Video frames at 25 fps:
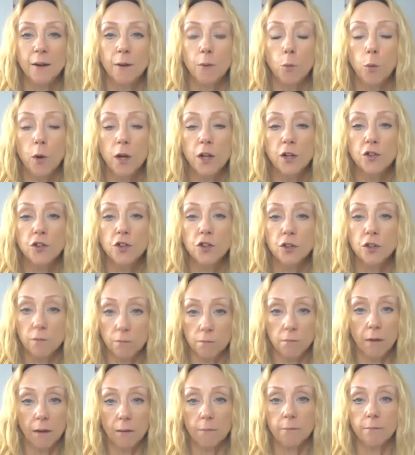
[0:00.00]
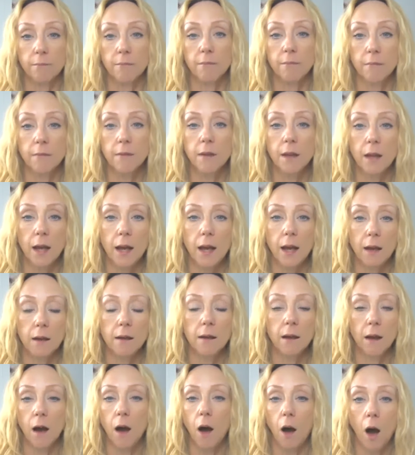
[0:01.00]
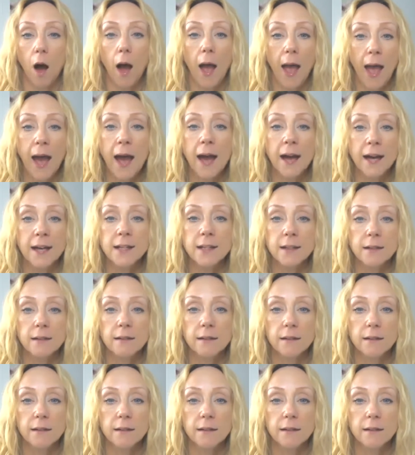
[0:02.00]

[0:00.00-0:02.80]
which I had,